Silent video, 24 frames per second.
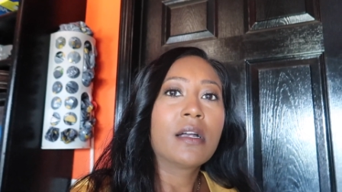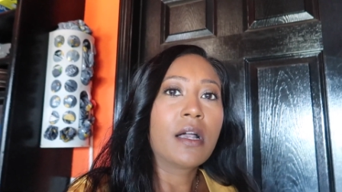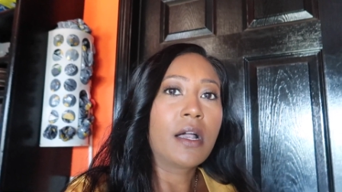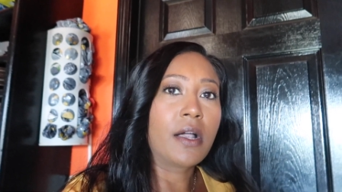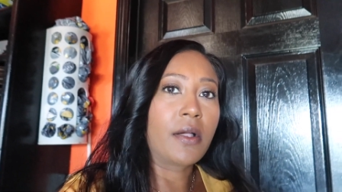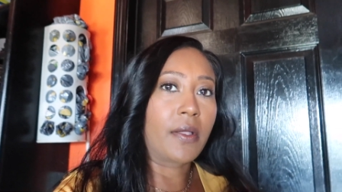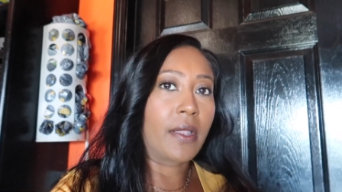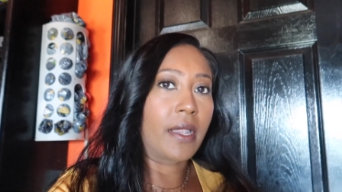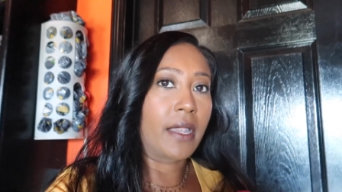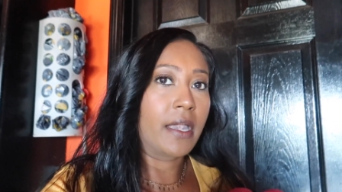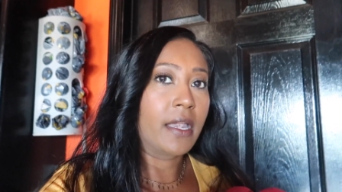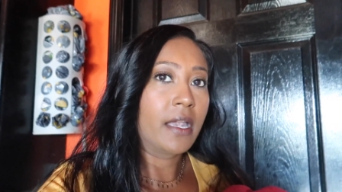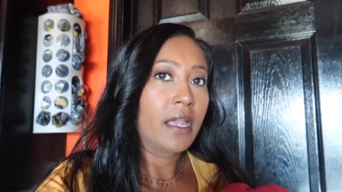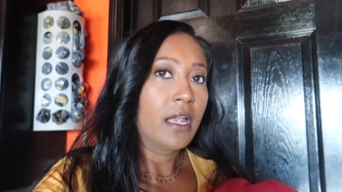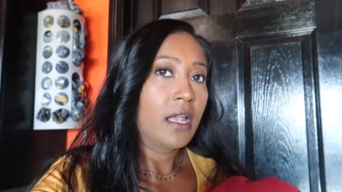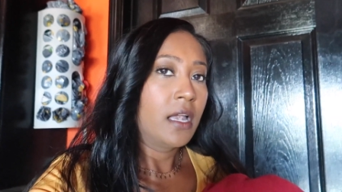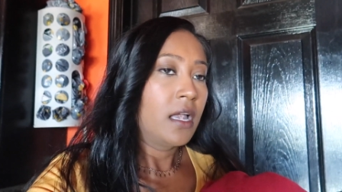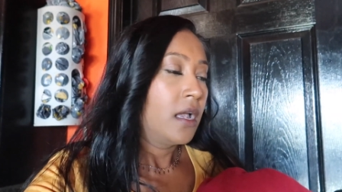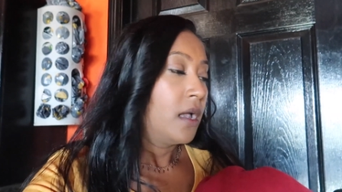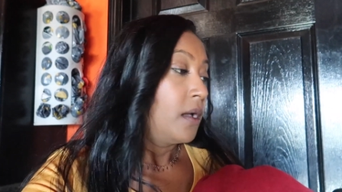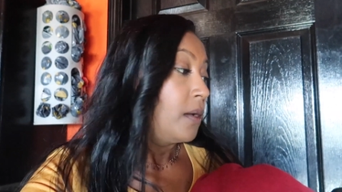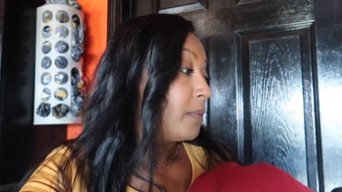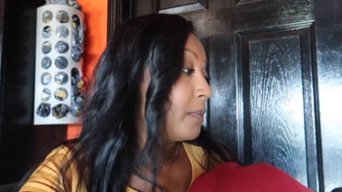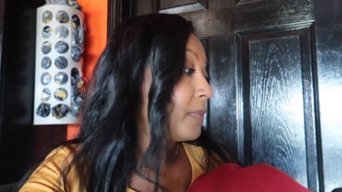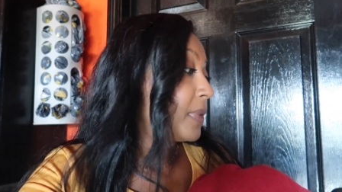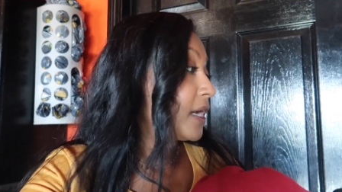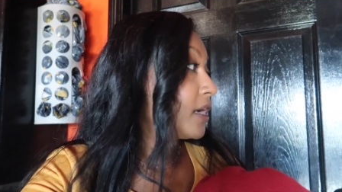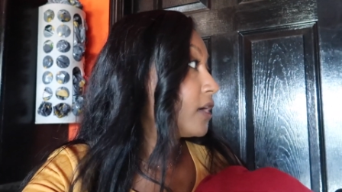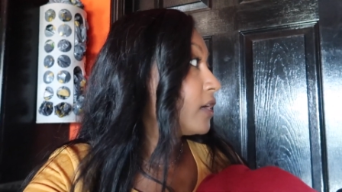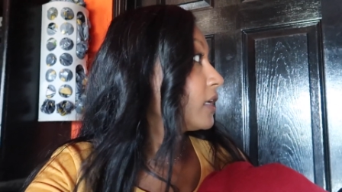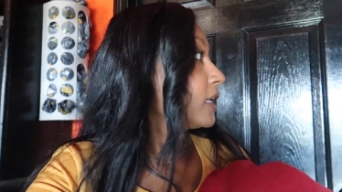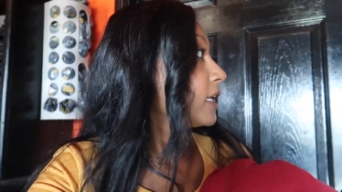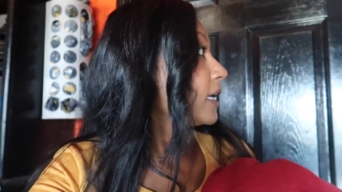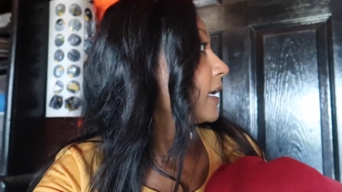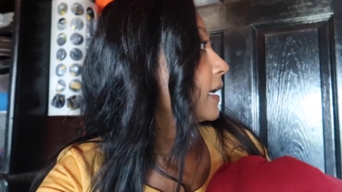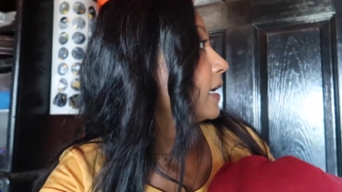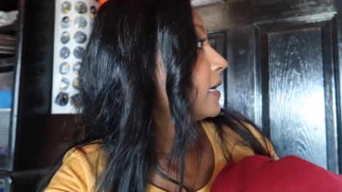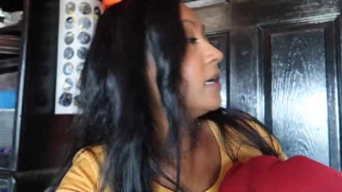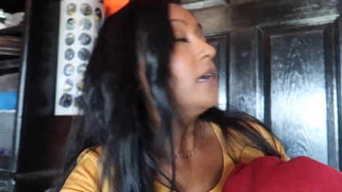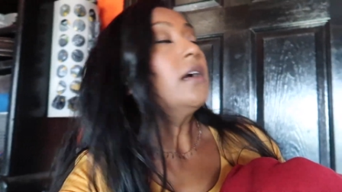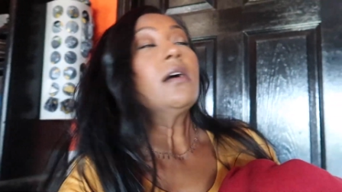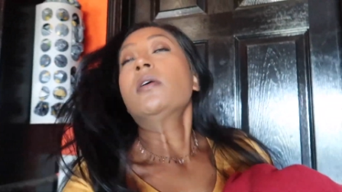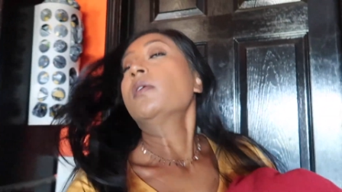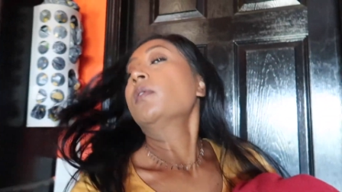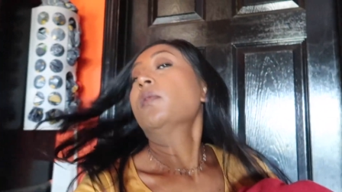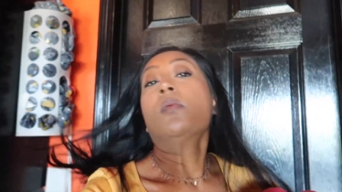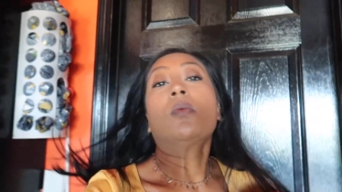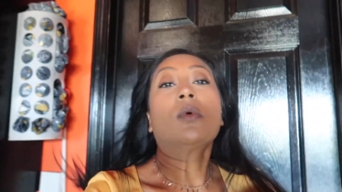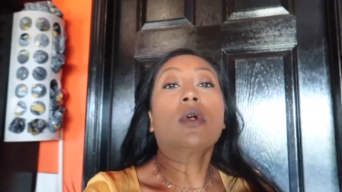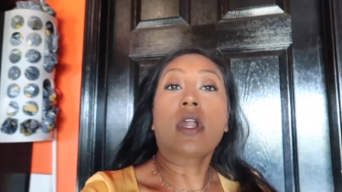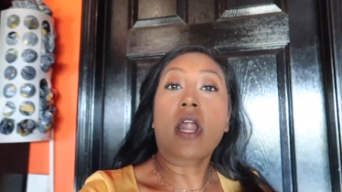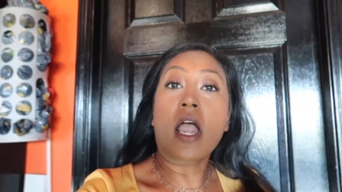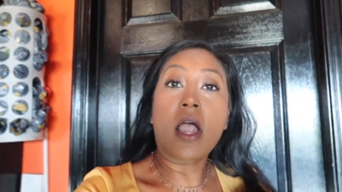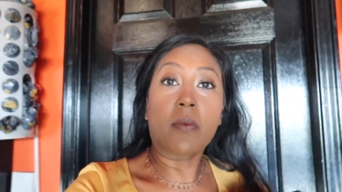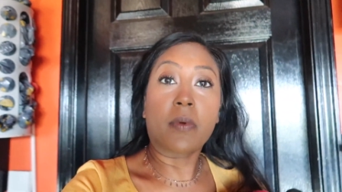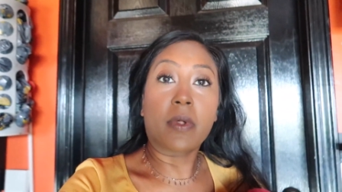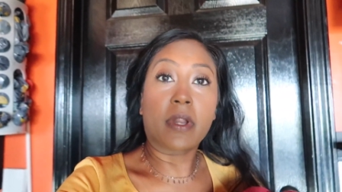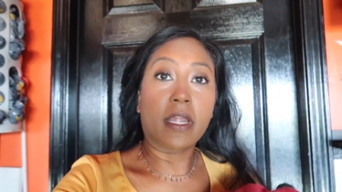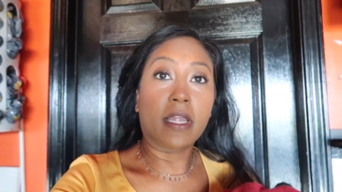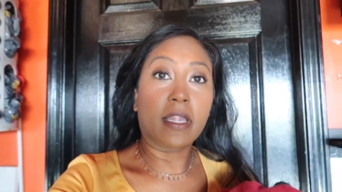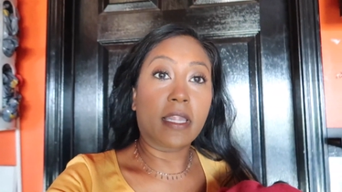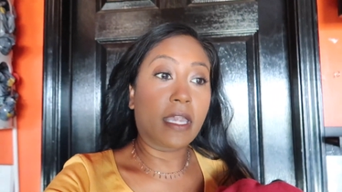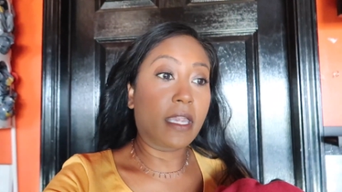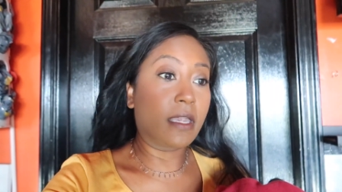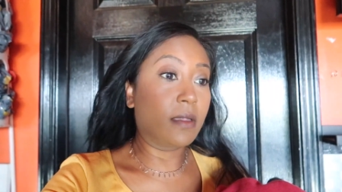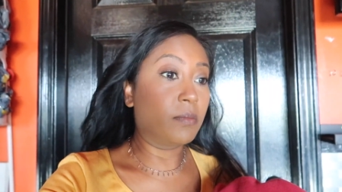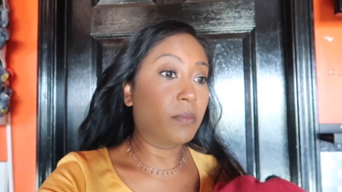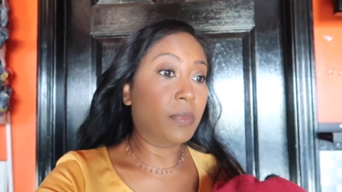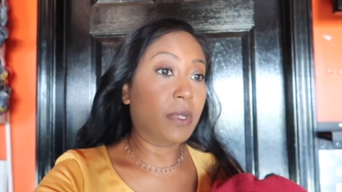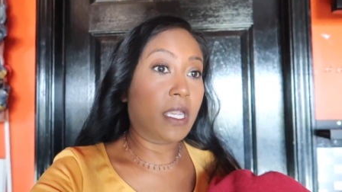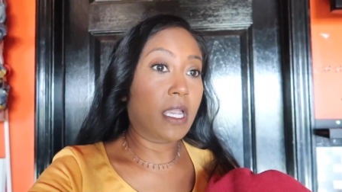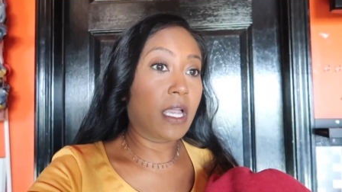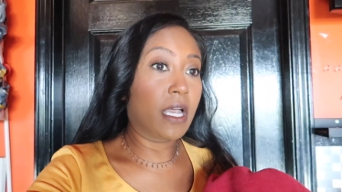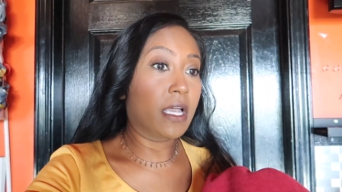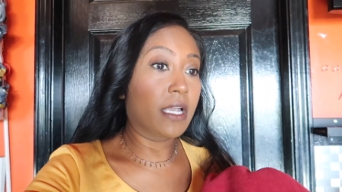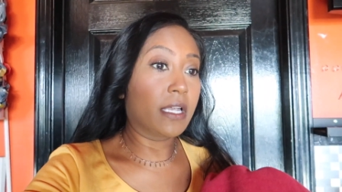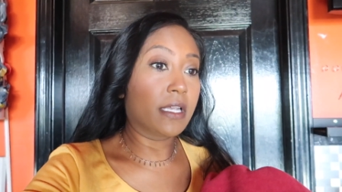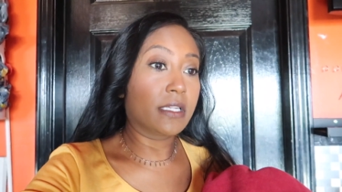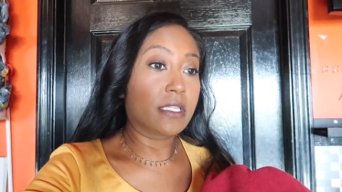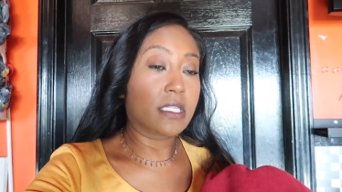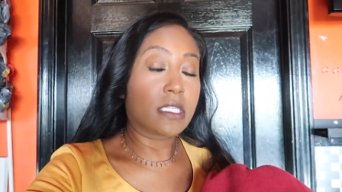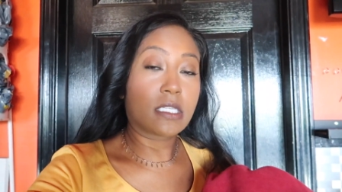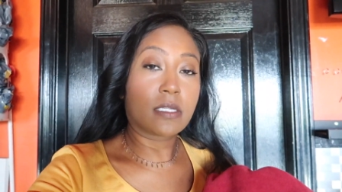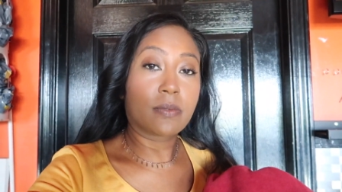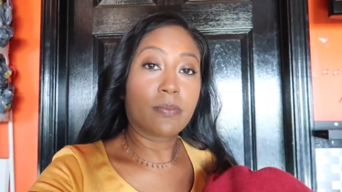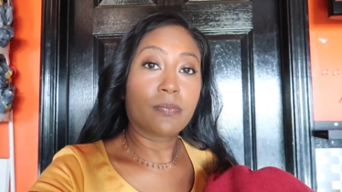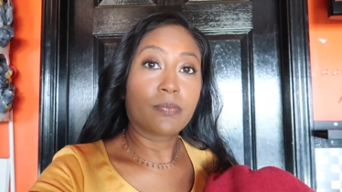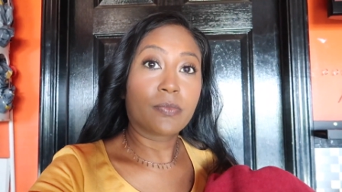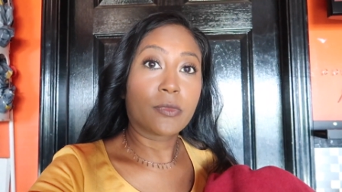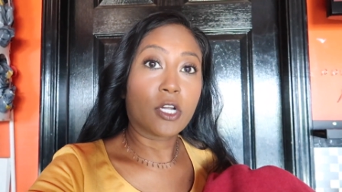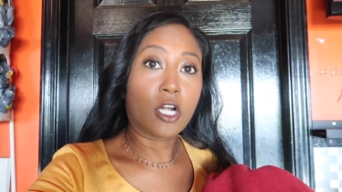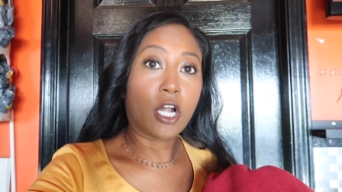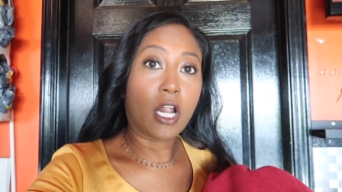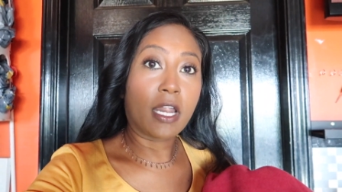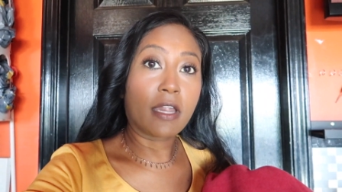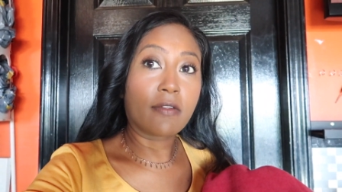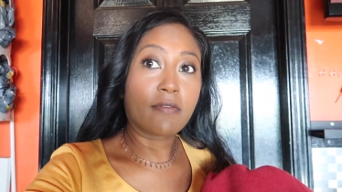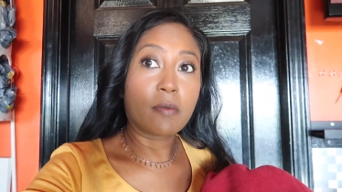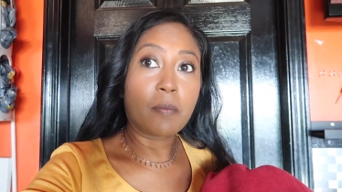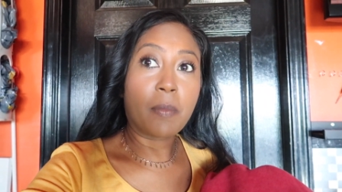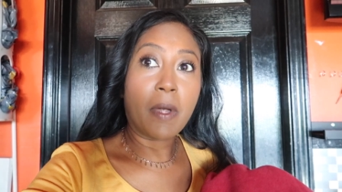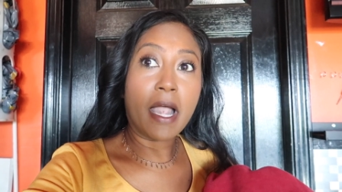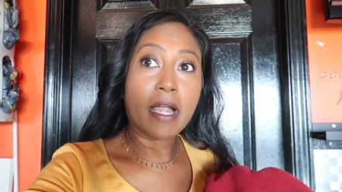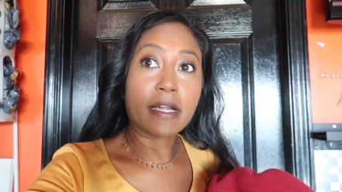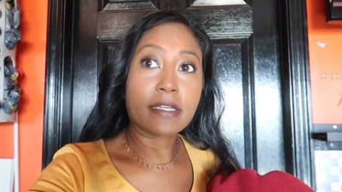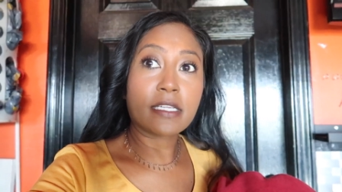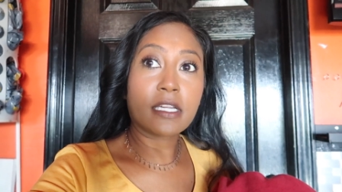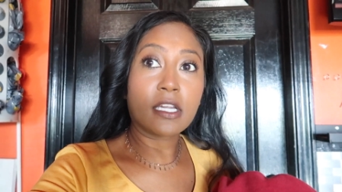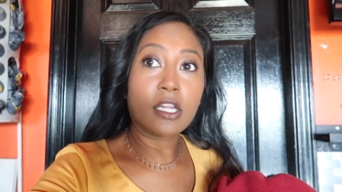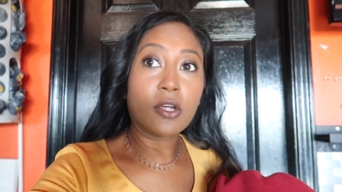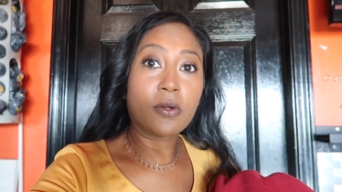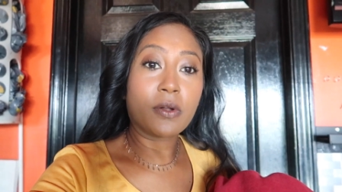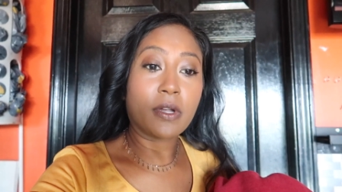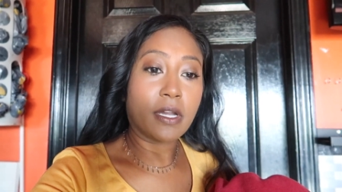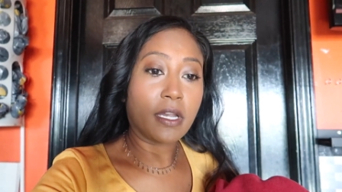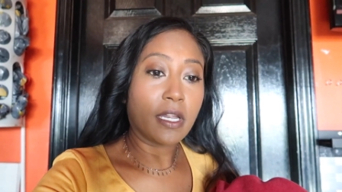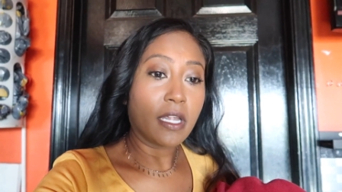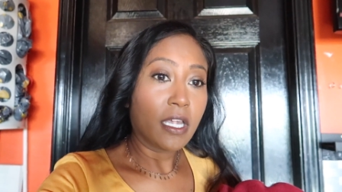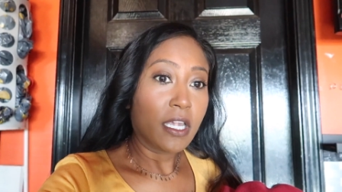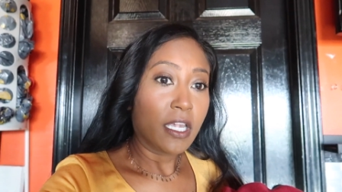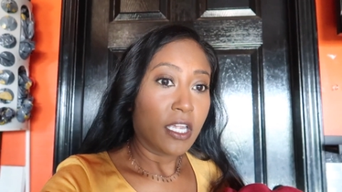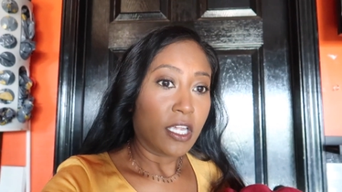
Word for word: Okay. Apparently, we're not running late because they're not even packed and loaded.